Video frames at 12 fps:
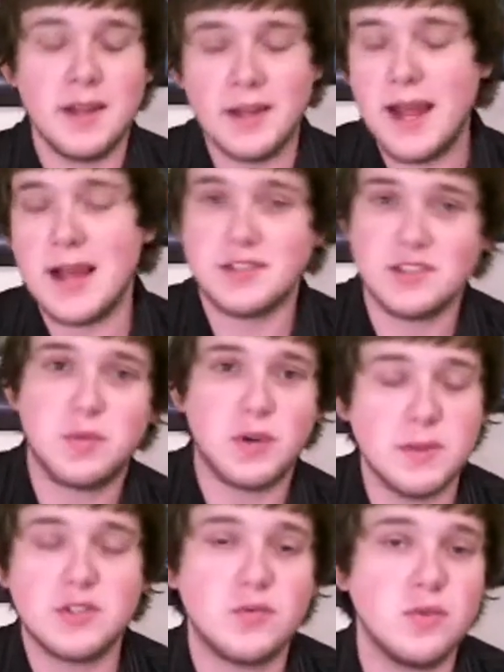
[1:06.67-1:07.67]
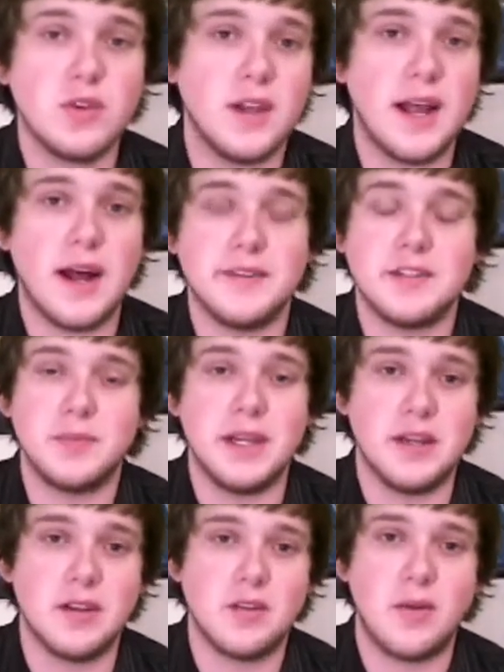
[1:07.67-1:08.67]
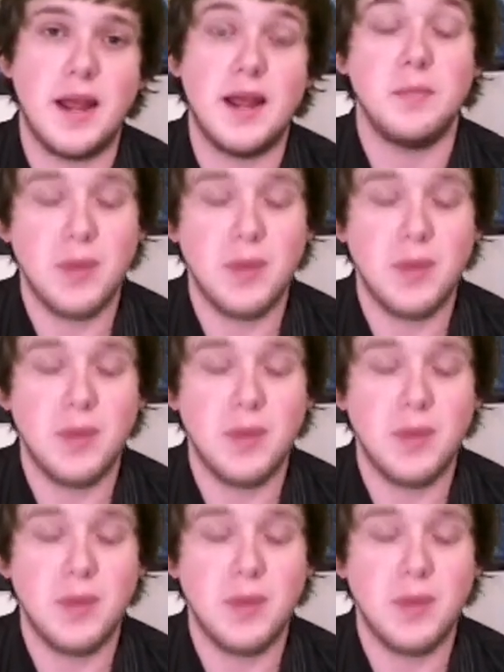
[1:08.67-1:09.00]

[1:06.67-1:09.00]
NASA's pretty much ruled it out as being a threat,